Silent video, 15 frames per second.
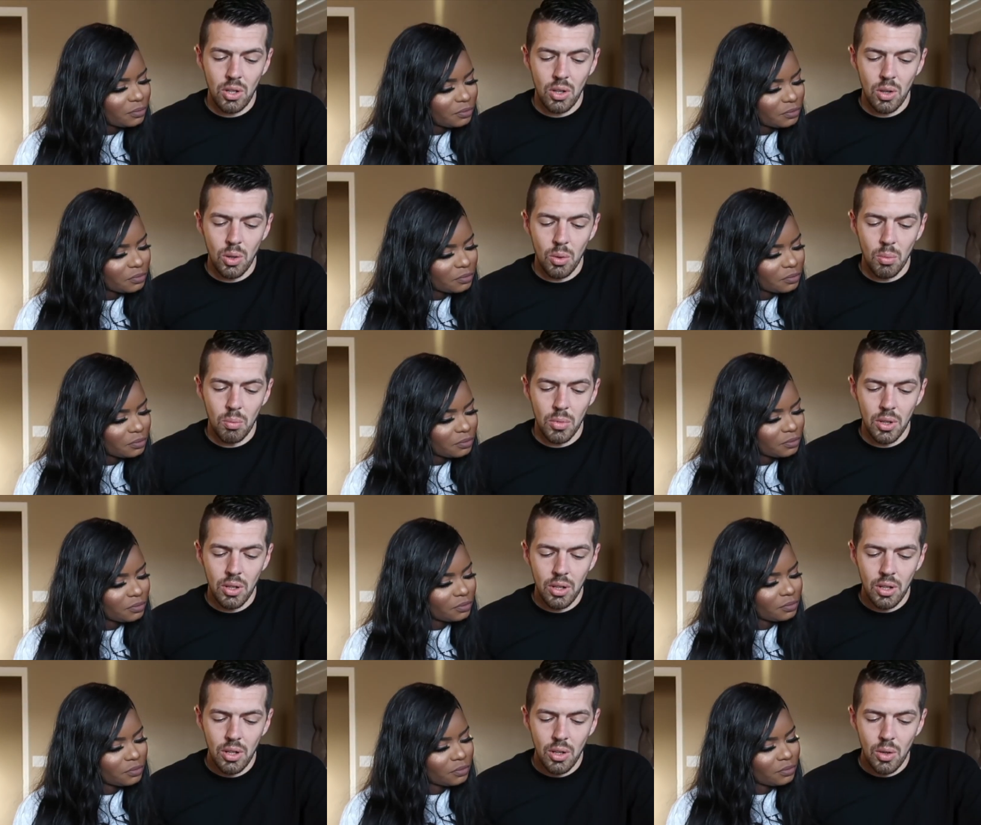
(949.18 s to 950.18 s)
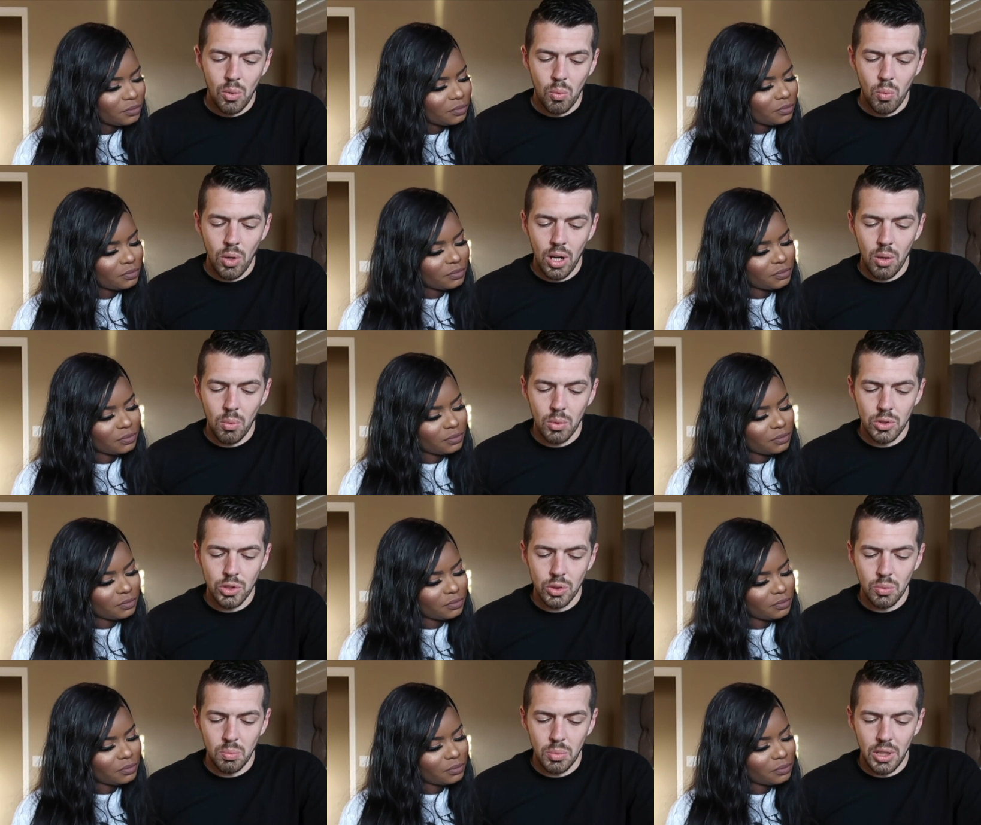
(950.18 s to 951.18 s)
Speaker 1: home? Where would
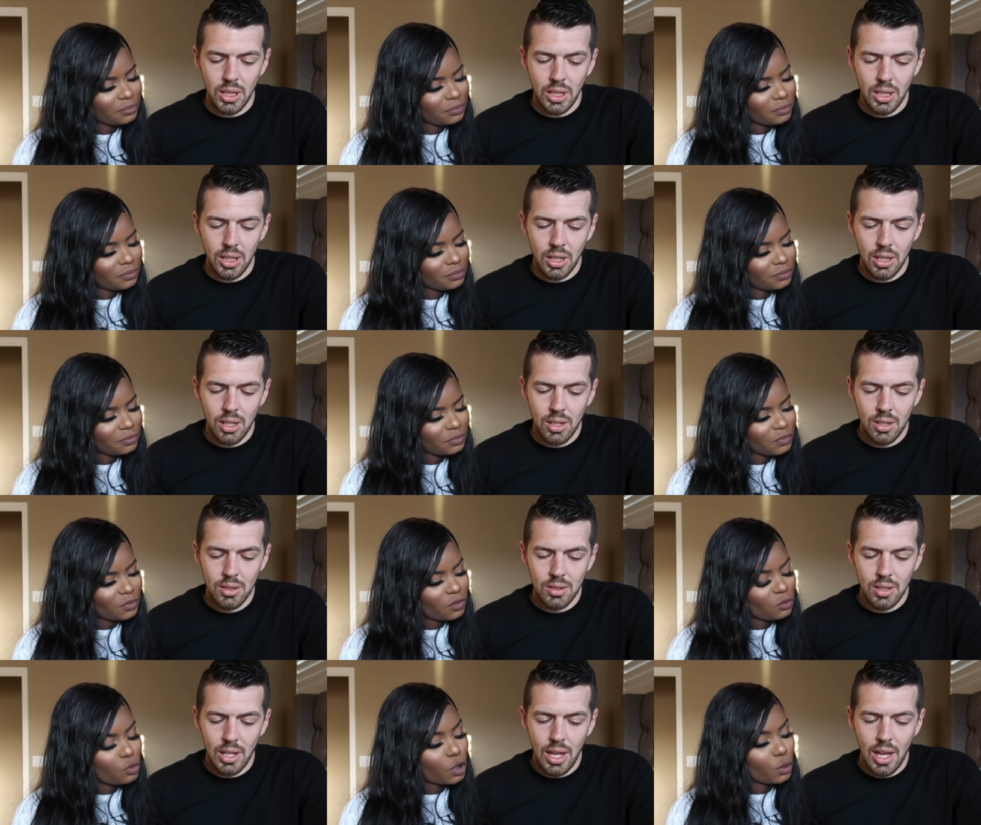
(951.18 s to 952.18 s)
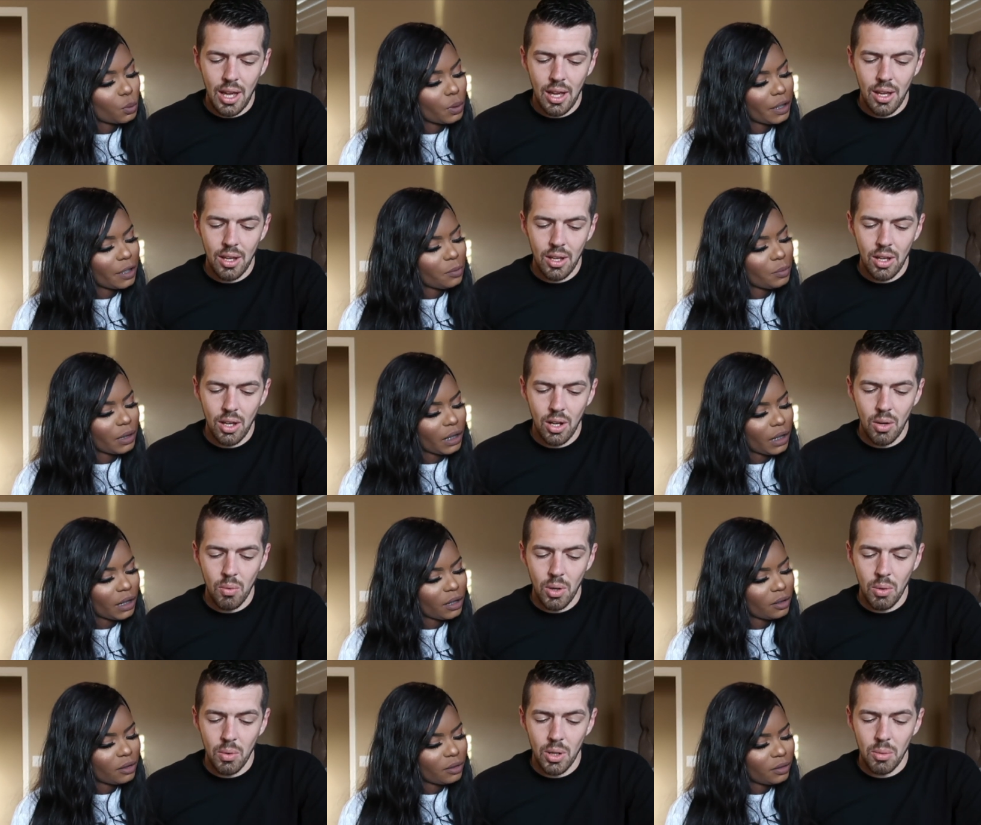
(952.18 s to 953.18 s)
you be?
Speaker 2: Where would it be? Uh,
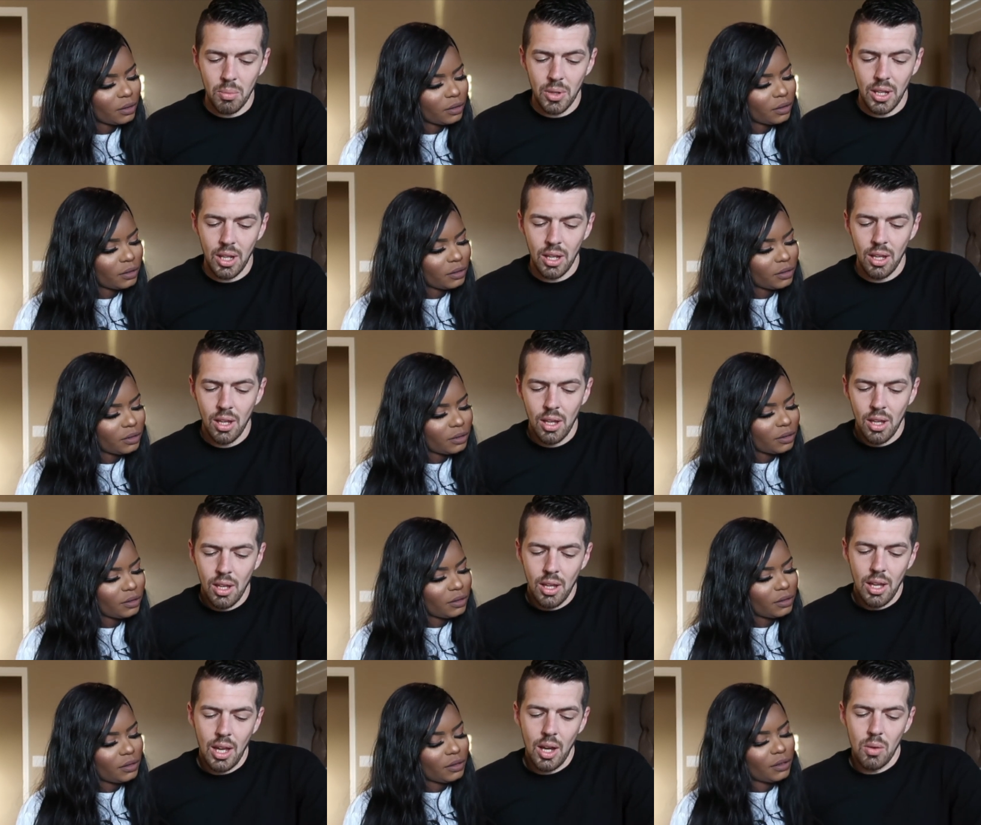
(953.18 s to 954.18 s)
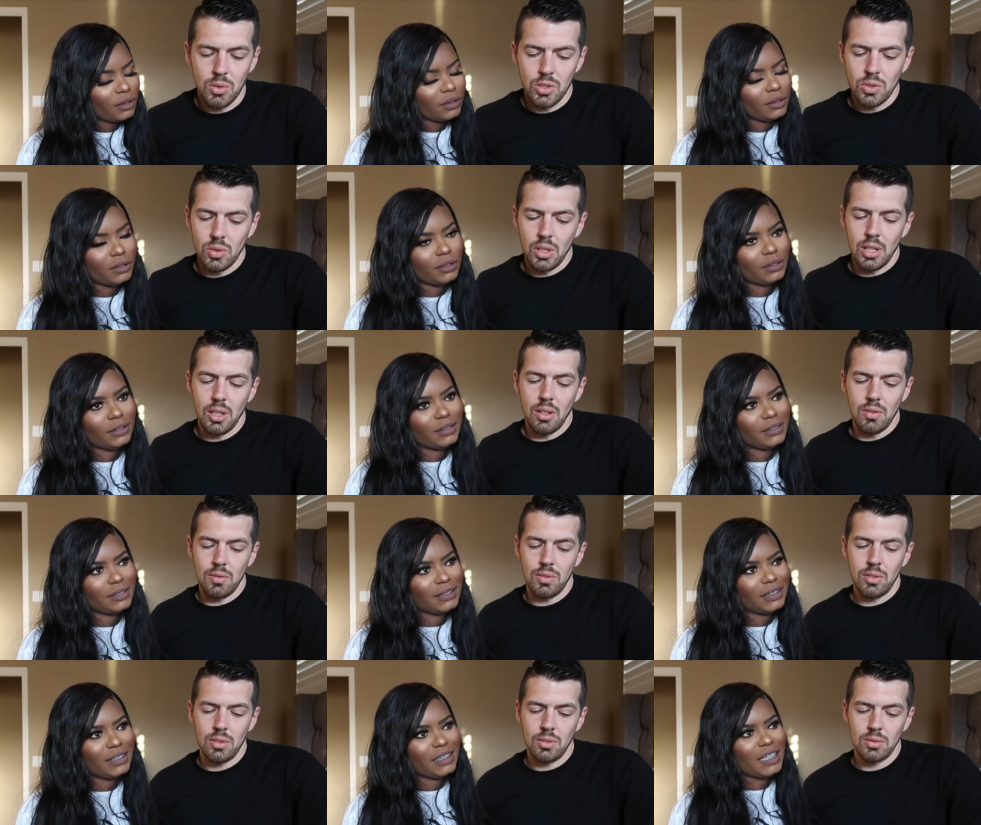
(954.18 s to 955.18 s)
where would
Speaker 1: it be? How would you live?
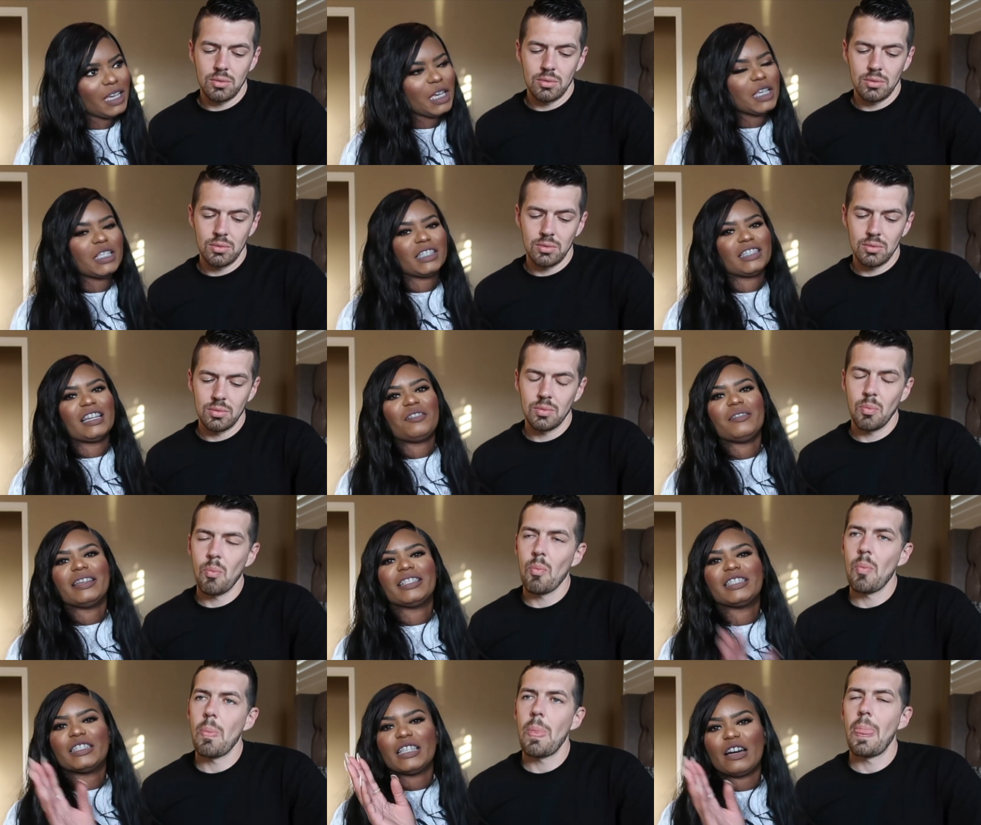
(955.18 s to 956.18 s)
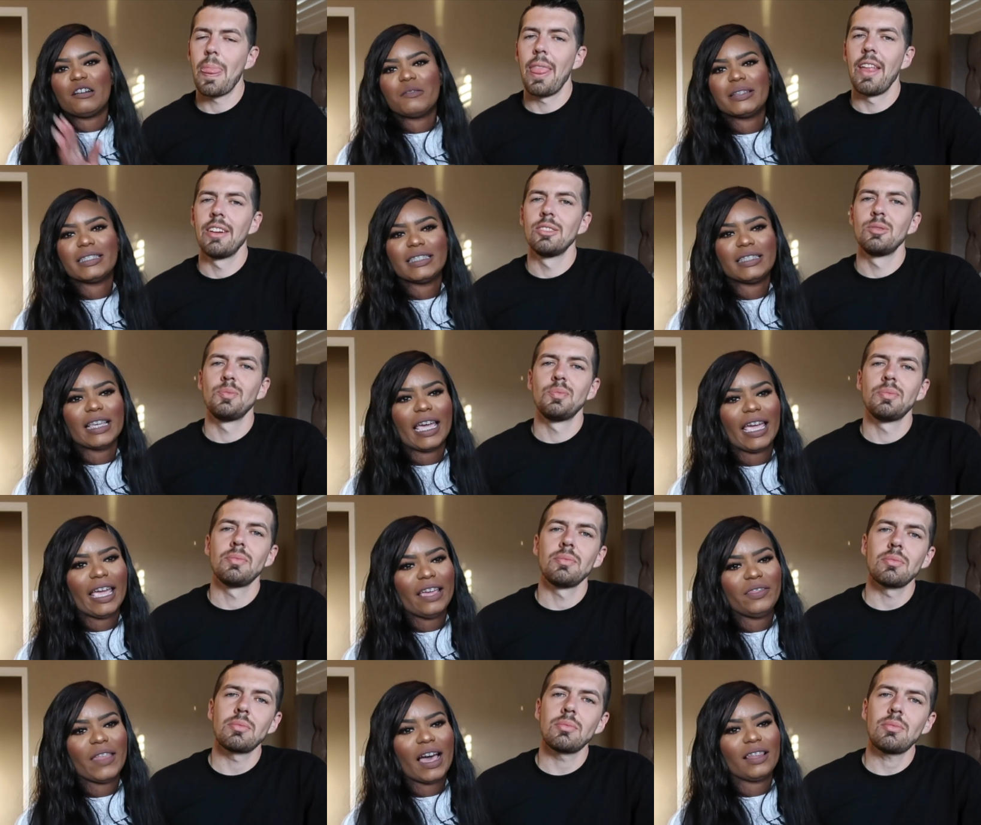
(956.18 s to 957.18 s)
Speaker 2: So it's so
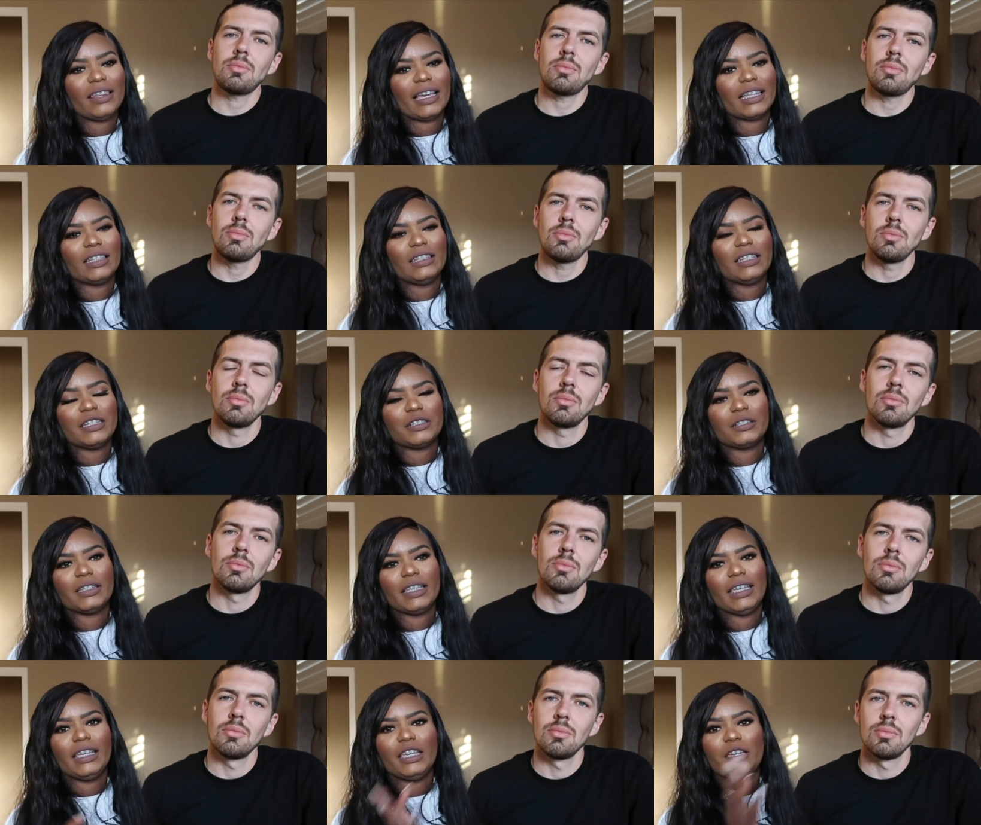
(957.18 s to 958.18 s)
insane that like literally